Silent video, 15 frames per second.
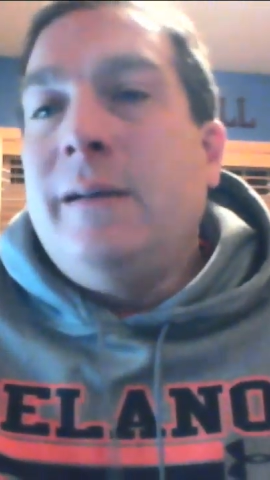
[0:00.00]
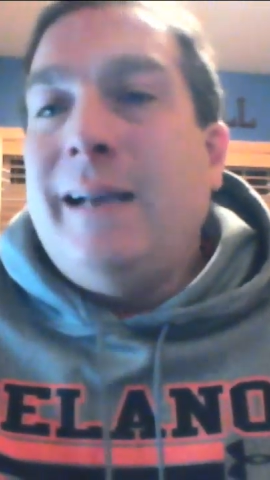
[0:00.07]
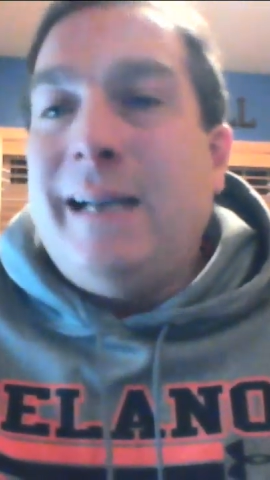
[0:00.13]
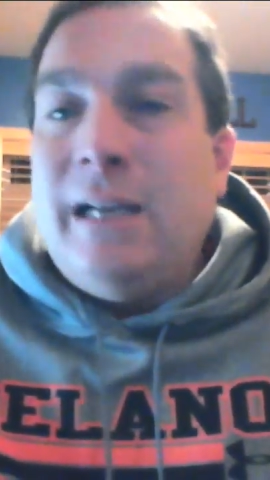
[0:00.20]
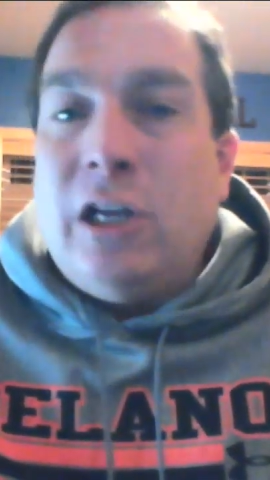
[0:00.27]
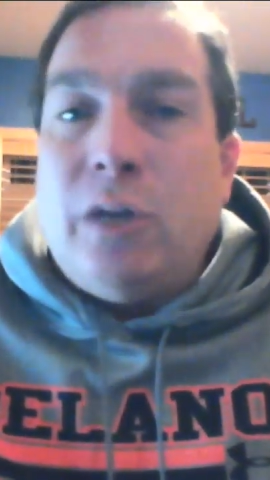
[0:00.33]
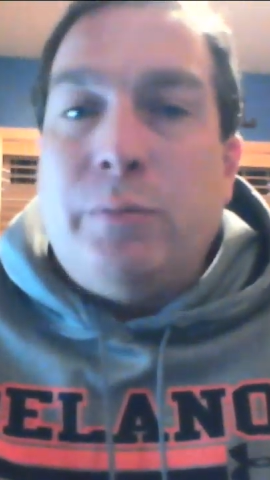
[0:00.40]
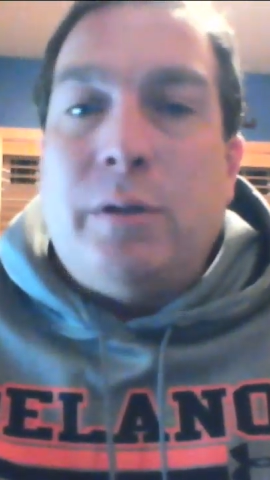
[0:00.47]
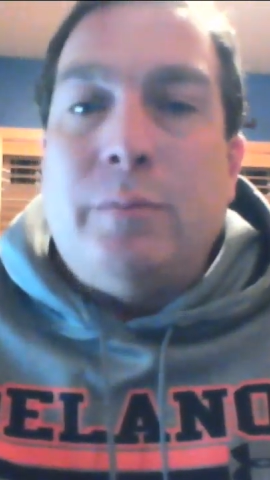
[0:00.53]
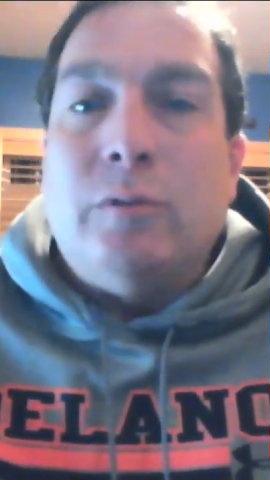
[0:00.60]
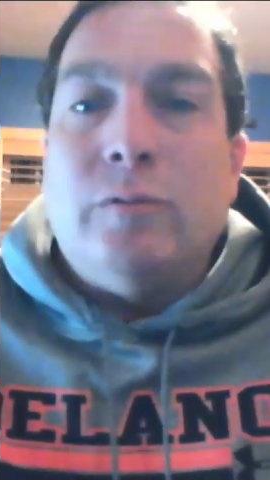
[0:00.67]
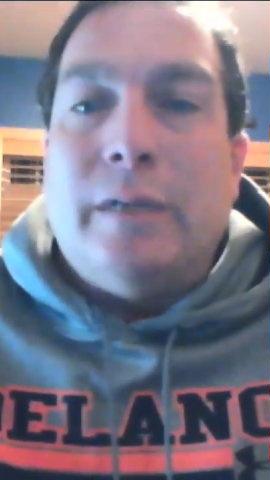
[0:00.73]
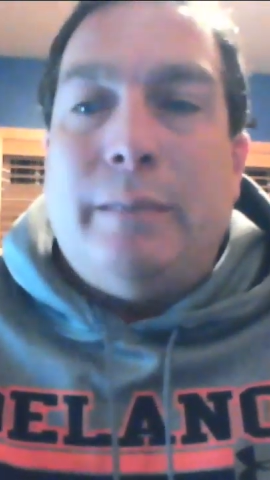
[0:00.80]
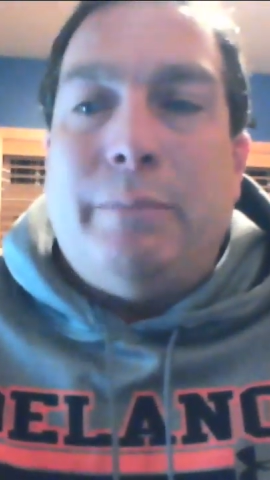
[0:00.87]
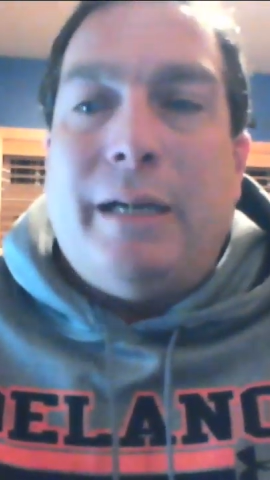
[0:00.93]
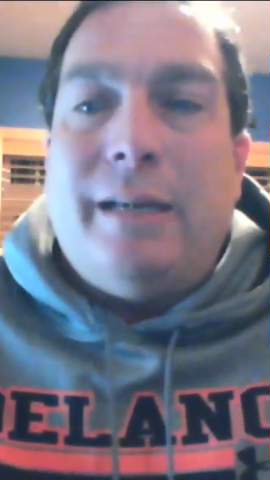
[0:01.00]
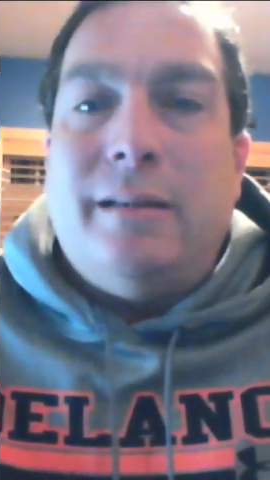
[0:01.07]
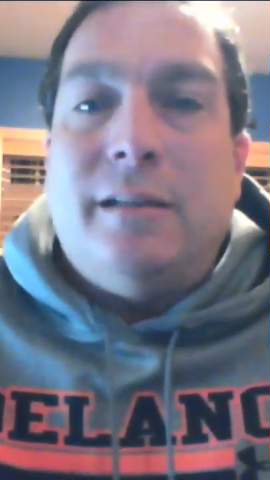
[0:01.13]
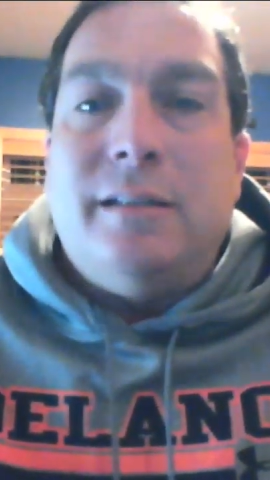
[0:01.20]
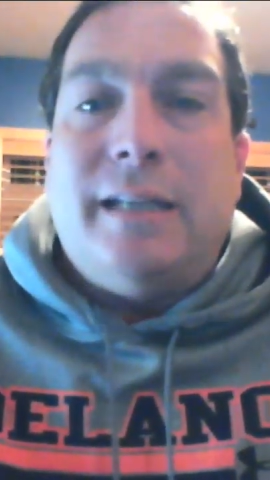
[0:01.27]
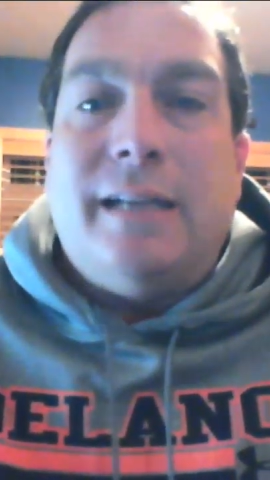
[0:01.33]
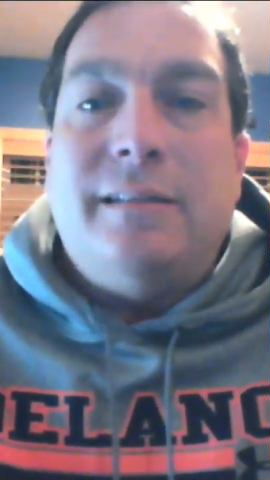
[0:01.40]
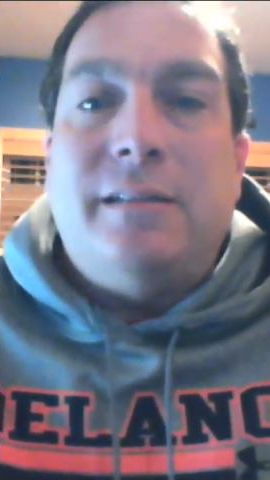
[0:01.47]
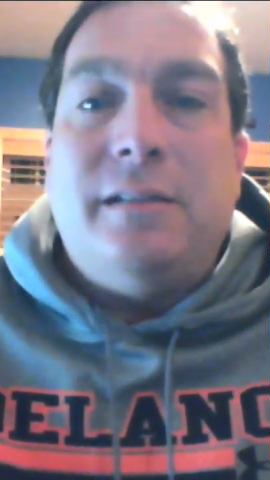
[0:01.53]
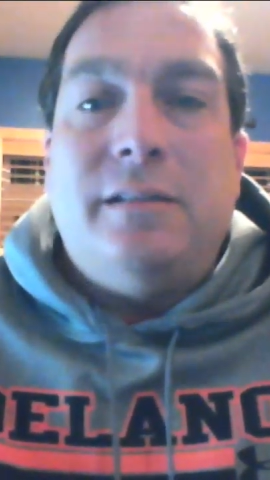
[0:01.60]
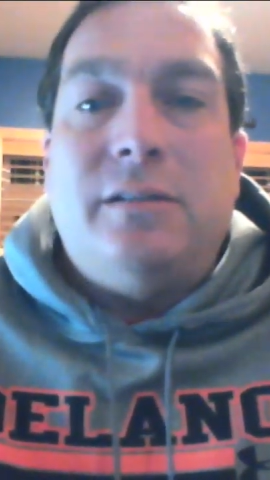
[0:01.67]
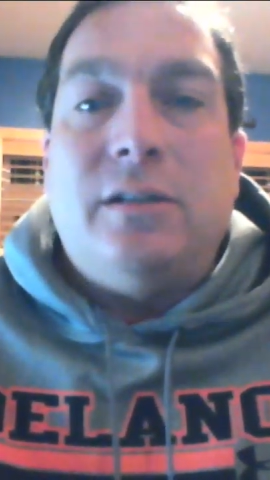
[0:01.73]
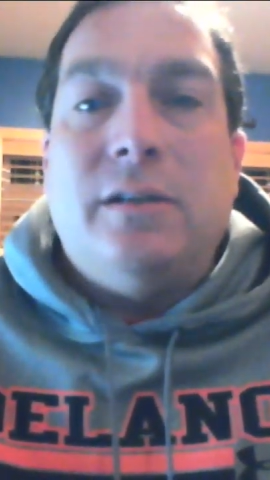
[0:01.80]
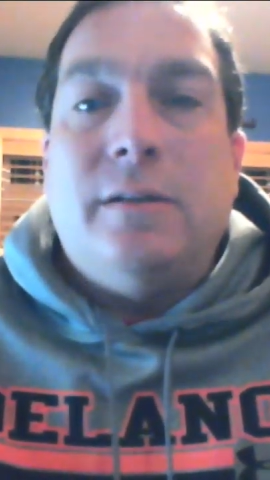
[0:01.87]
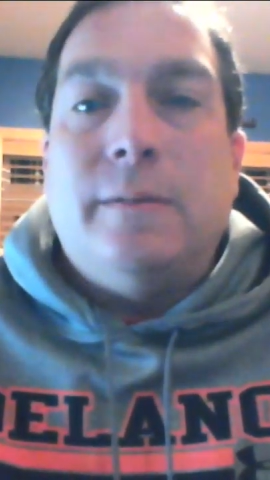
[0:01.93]
and help them to repay their debts
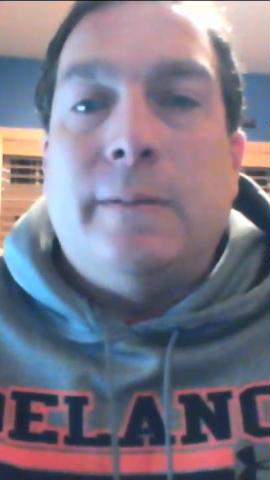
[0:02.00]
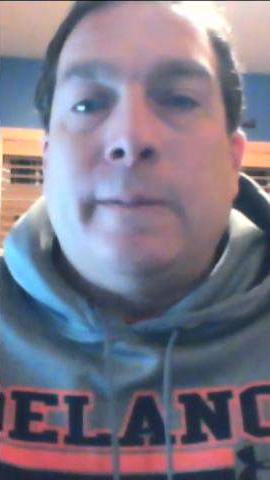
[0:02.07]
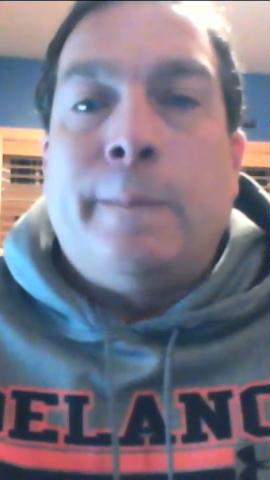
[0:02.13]
easier.